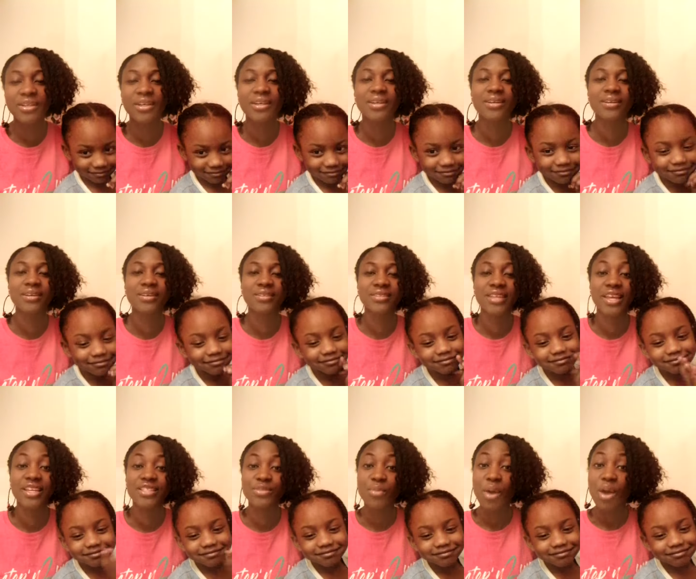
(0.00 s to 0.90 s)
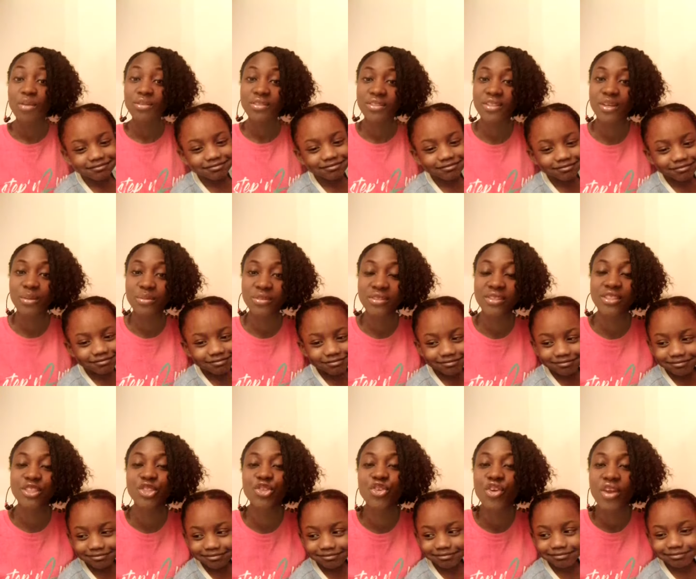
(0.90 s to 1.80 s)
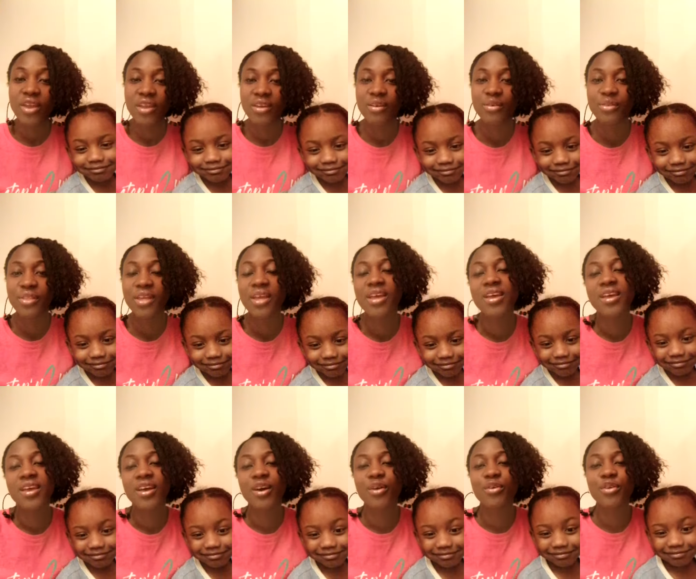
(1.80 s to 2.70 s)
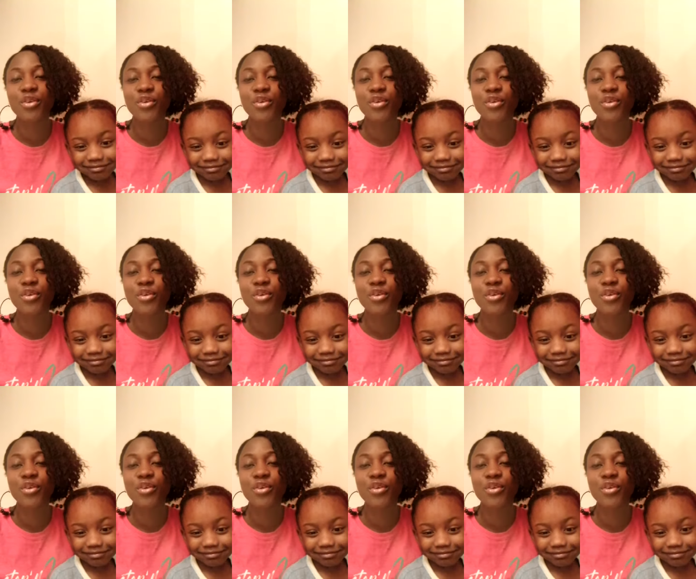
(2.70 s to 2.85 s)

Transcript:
Speaker 1: to uh, take small steps into your health on